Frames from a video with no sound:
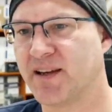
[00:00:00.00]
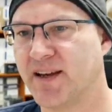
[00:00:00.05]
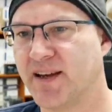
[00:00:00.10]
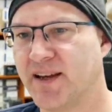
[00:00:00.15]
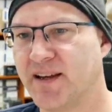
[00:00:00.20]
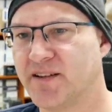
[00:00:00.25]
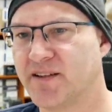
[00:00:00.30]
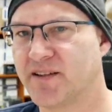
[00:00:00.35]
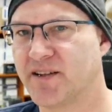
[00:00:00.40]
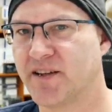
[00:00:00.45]

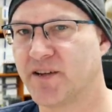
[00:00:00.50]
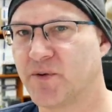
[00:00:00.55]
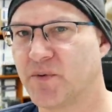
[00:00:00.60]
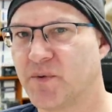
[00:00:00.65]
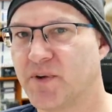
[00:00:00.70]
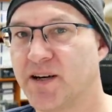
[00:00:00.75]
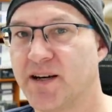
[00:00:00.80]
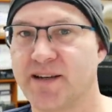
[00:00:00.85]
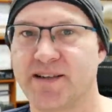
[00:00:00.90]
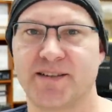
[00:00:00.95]
And get it
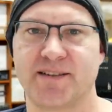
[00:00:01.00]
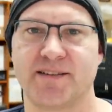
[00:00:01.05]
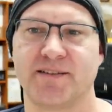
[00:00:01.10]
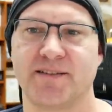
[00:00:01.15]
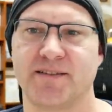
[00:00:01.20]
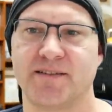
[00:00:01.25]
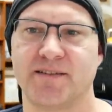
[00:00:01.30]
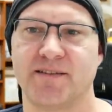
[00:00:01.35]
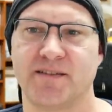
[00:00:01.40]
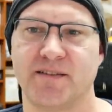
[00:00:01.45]
right.
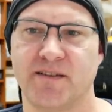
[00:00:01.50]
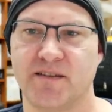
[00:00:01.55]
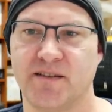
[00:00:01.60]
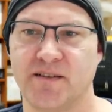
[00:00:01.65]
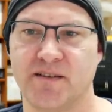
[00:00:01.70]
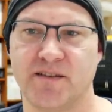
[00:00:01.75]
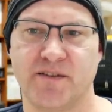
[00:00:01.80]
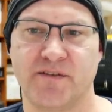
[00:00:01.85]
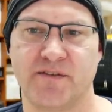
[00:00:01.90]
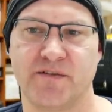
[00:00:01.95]

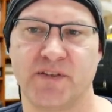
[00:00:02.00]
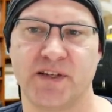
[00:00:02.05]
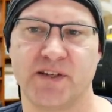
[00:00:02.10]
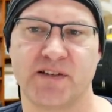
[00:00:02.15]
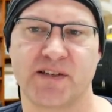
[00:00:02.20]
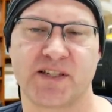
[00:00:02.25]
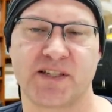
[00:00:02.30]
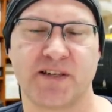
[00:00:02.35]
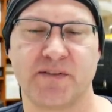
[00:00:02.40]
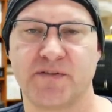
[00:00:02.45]
And if
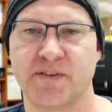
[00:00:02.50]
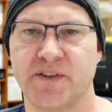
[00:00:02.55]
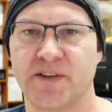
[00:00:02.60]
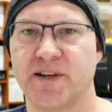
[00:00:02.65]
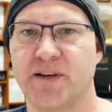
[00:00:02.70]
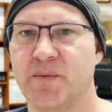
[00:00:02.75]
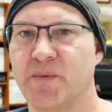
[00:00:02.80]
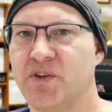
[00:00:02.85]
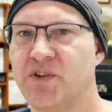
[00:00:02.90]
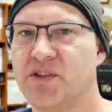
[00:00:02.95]
there is stuff that
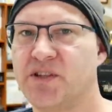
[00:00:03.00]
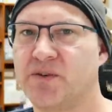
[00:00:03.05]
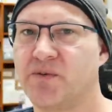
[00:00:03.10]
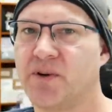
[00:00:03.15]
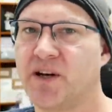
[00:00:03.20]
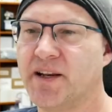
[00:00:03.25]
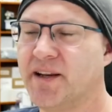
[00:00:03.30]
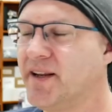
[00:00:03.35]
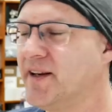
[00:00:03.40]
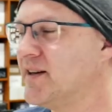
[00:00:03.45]
I'm using
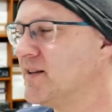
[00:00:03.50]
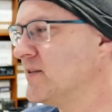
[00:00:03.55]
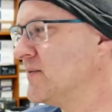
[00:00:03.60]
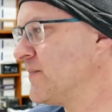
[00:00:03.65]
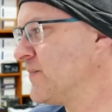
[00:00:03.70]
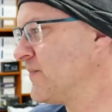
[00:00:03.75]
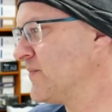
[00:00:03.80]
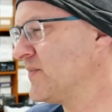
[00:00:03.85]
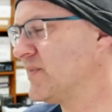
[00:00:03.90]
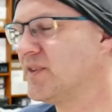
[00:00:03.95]
right now
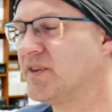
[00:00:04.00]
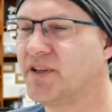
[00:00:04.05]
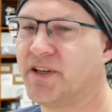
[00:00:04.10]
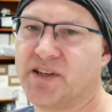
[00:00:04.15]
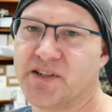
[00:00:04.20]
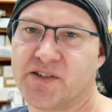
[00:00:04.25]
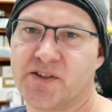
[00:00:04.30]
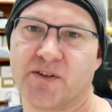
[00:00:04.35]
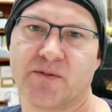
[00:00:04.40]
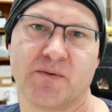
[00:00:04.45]

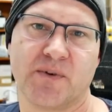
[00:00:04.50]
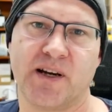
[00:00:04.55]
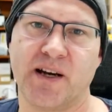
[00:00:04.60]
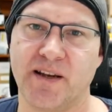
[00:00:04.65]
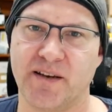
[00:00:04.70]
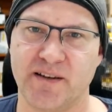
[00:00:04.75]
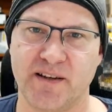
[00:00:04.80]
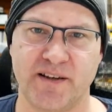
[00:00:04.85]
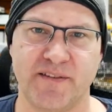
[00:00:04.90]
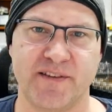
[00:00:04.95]
that is not
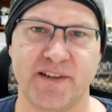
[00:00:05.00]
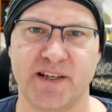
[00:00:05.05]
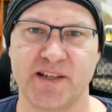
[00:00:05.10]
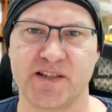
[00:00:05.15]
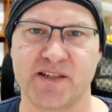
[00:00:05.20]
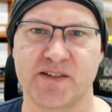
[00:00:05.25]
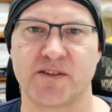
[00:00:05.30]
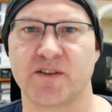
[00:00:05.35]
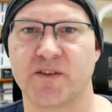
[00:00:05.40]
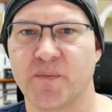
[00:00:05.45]
right and that
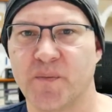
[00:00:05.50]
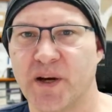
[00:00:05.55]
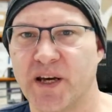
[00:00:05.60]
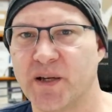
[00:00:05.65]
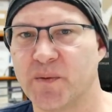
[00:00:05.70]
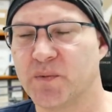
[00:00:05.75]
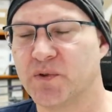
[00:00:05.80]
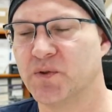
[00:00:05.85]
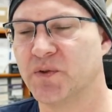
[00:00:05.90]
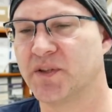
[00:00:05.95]
is not
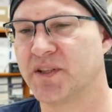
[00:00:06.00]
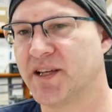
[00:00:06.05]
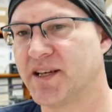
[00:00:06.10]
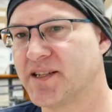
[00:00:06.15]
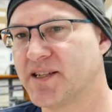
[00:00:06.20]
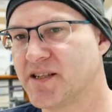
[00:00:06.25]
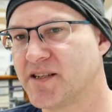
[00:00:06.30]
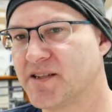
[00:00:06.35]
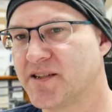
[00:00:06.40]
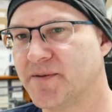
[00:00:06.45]
compatible with
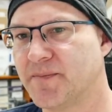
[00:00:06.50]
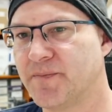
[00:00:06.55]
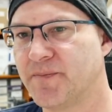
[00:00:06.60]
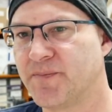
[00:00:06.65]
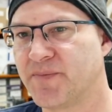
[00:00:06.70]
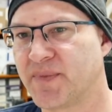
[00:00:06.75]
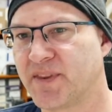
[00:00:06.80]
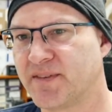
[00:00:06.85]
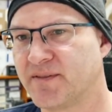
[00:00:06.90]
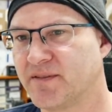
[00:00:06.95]
that system,
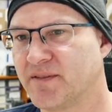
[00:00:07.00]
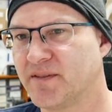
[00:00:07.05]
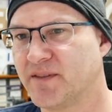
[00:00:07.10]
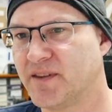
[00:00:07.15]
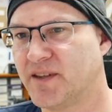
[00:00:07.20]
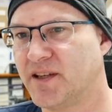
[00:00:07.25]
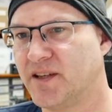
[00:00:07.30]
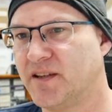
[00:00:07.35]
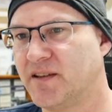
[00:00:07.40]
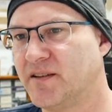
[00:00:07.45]

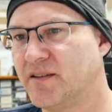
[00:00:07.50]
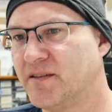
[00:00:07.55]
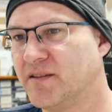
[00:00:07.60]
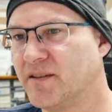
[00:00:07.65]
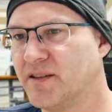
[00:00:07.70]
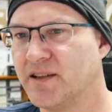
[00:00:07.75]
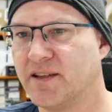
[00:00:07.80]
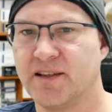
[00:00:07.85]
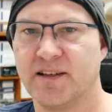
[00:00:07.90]
then